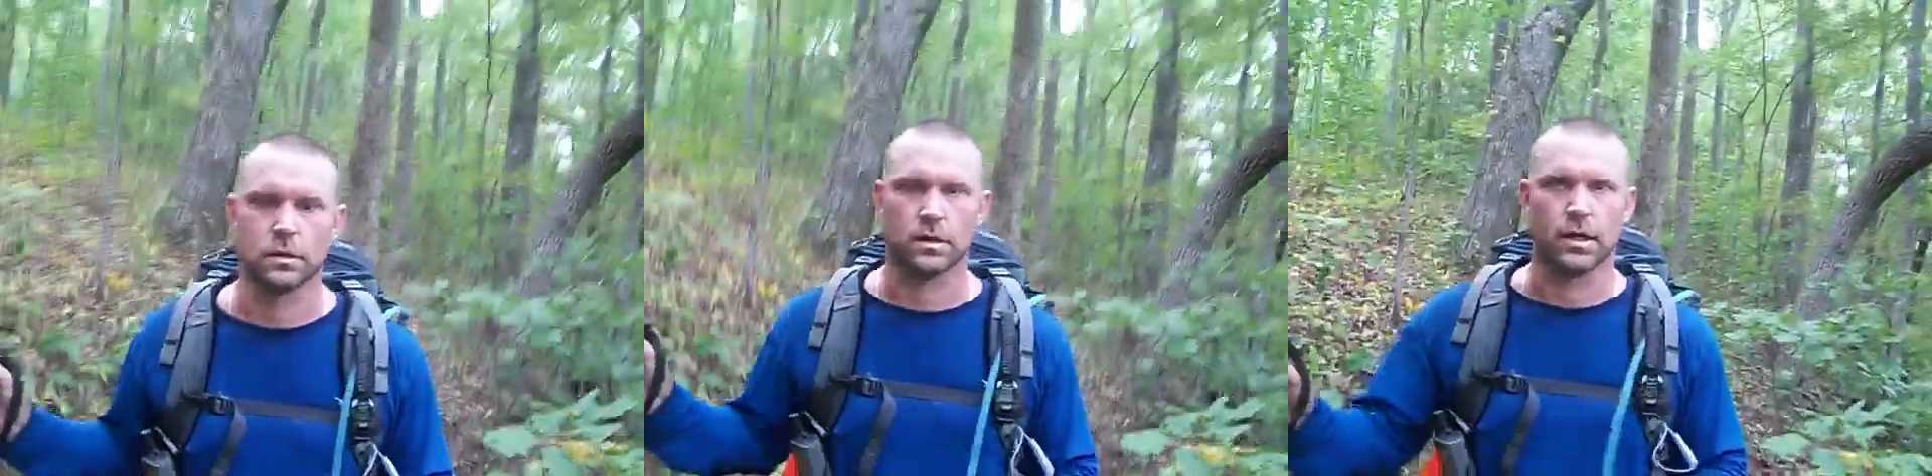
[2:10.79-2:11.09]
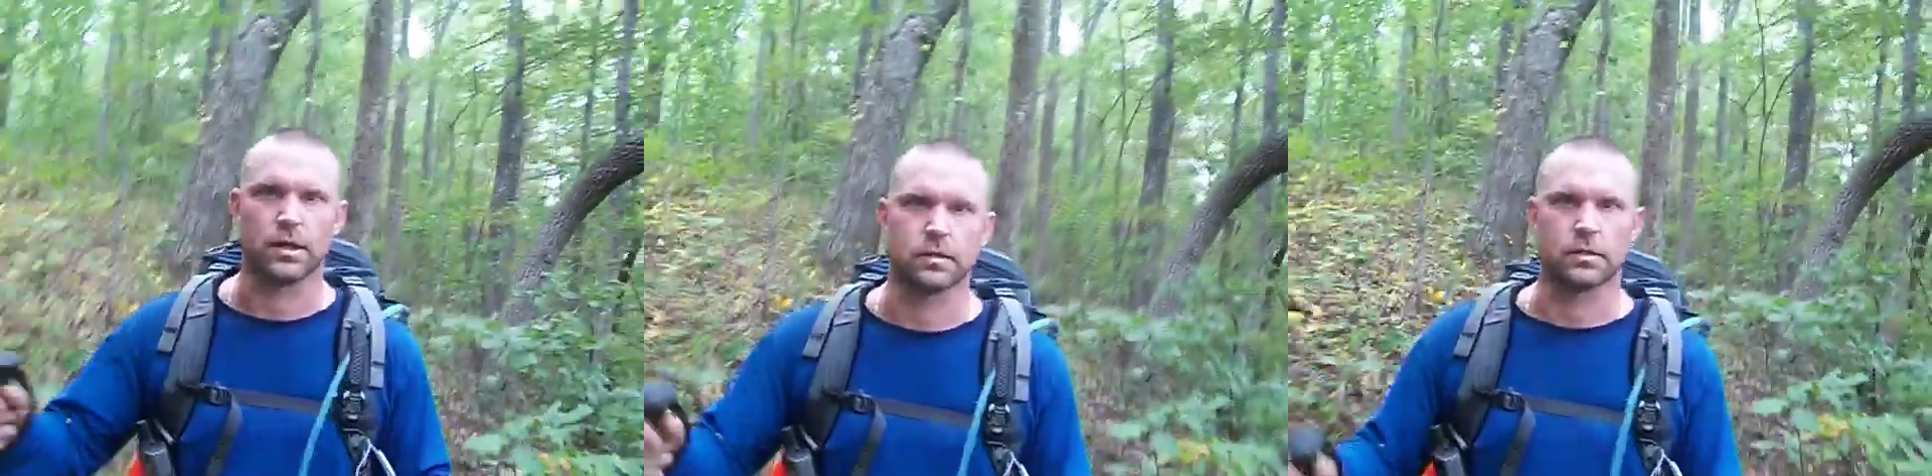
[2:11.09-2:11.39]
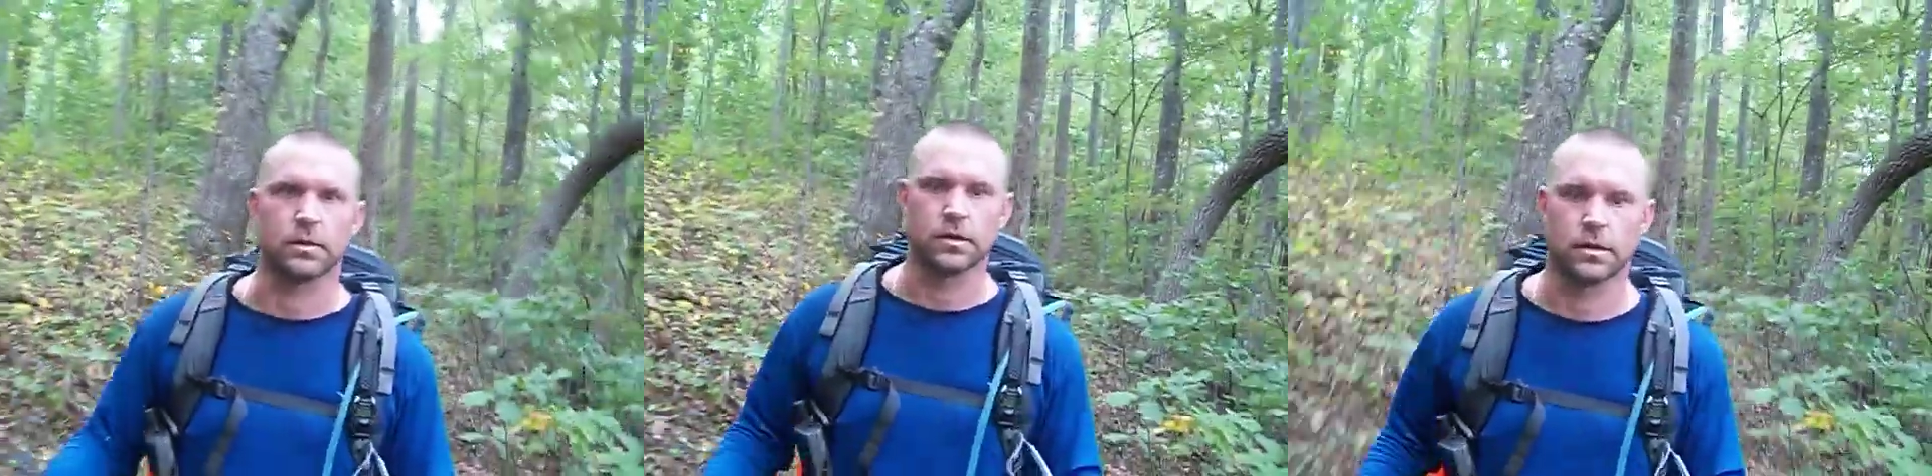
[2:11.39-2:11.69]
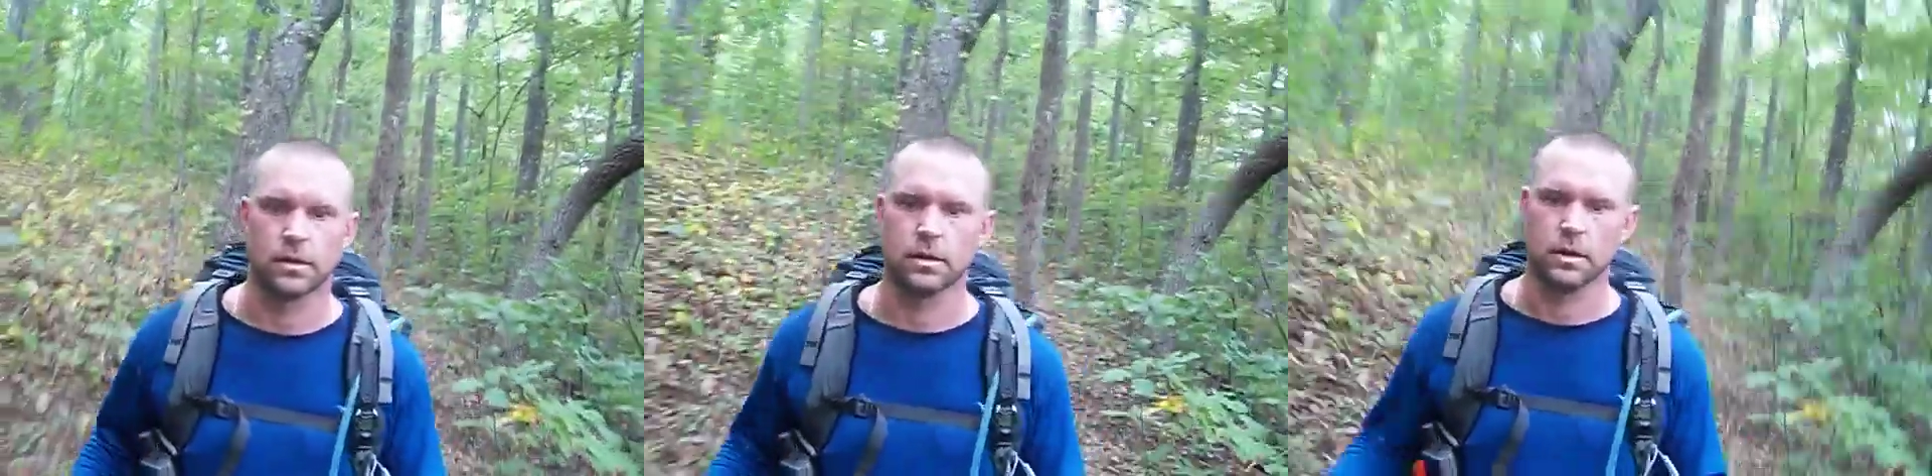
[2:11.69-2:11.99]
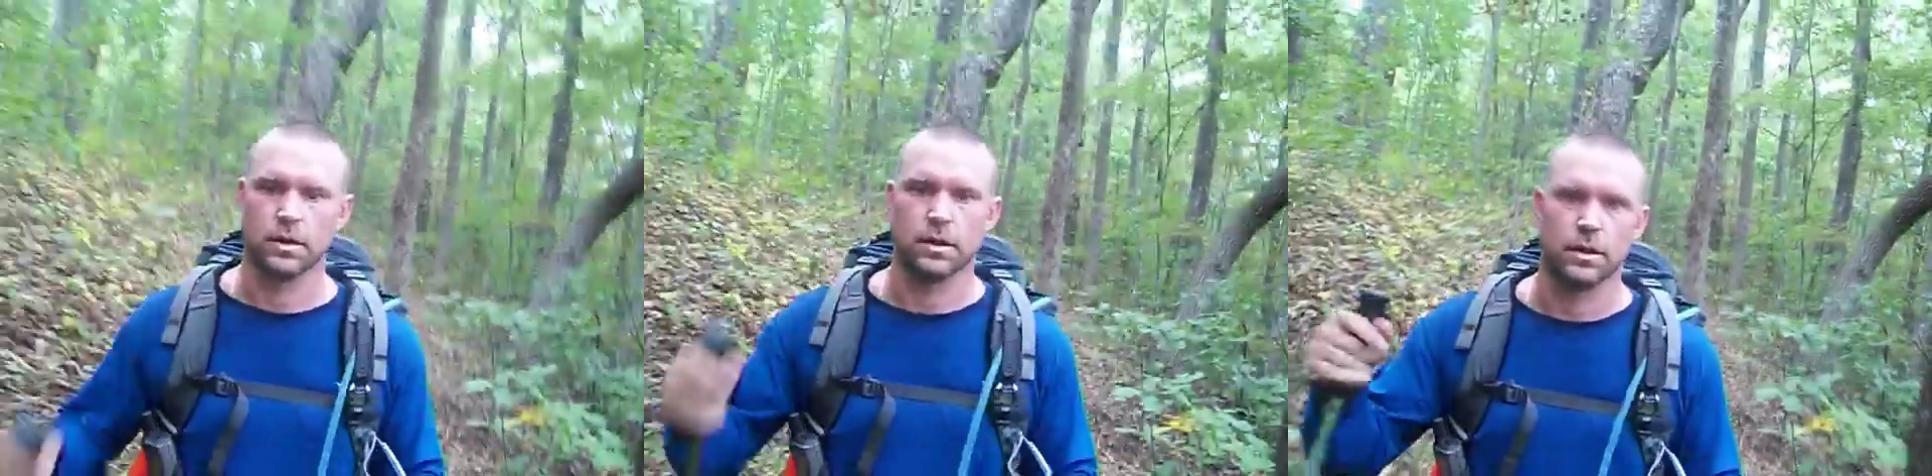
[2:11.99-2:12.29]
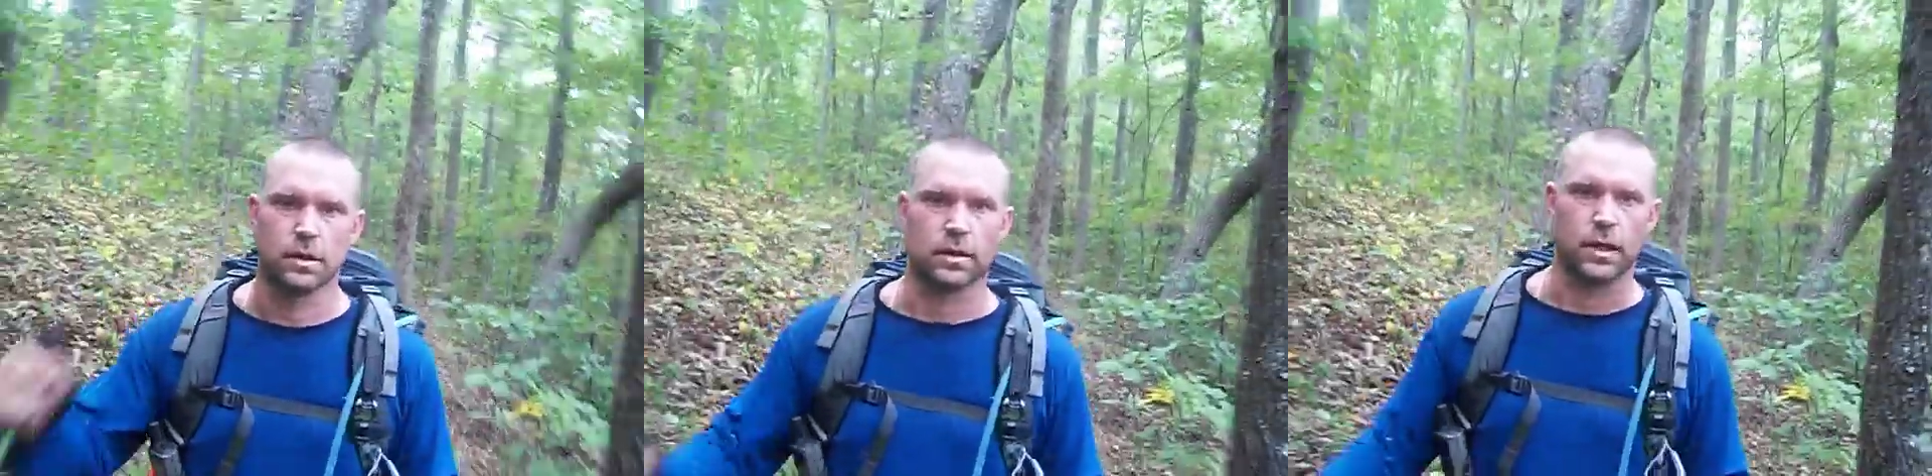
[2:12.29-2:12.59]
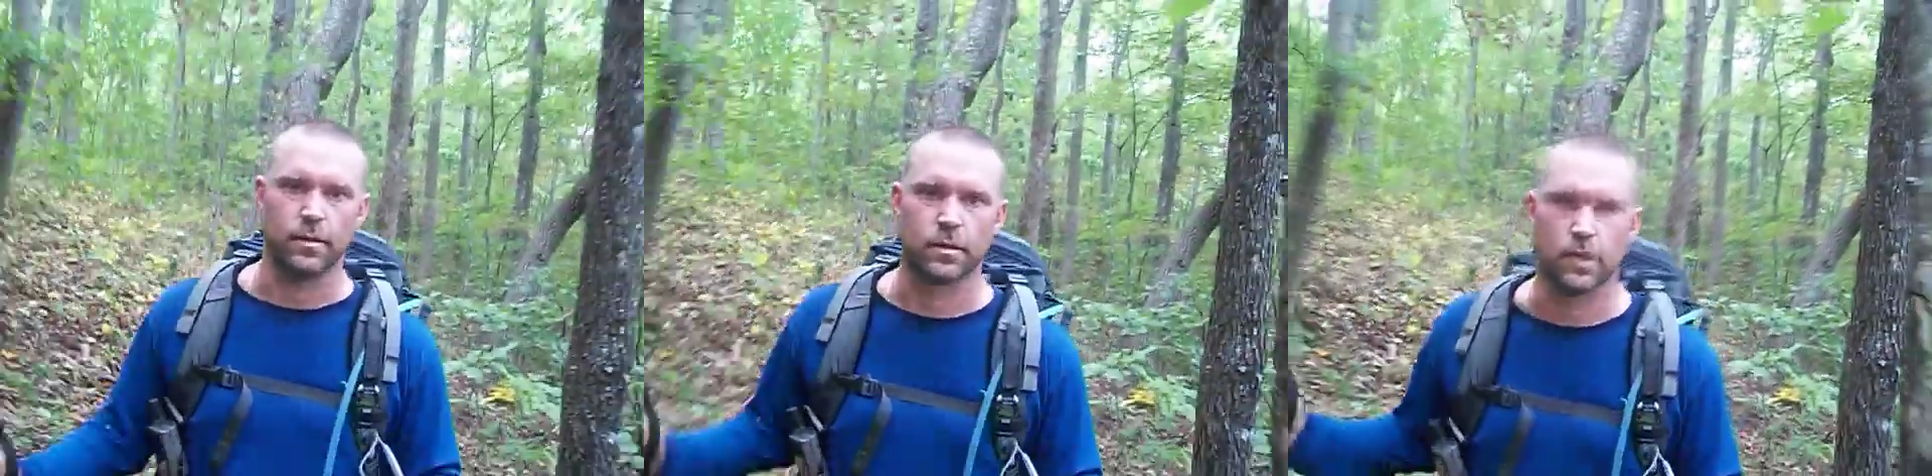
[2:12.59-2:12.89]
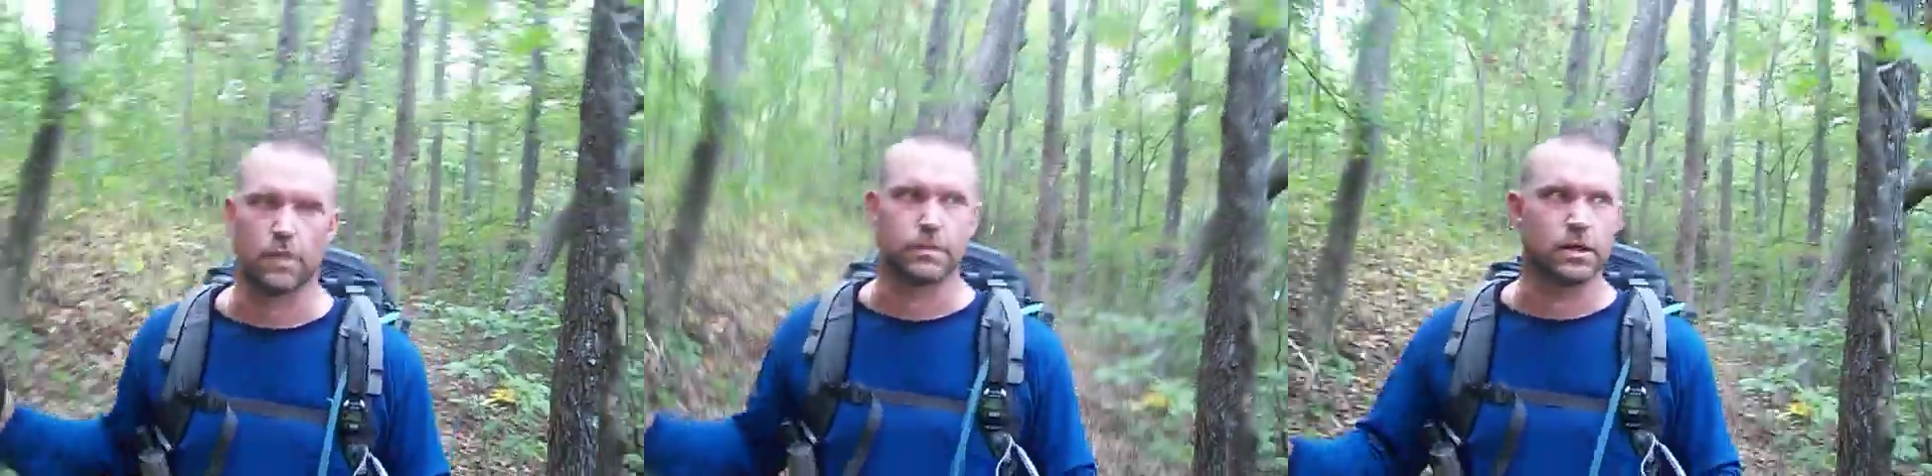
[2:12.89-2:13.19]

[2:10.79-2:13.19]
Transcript: Try to get the hammock up,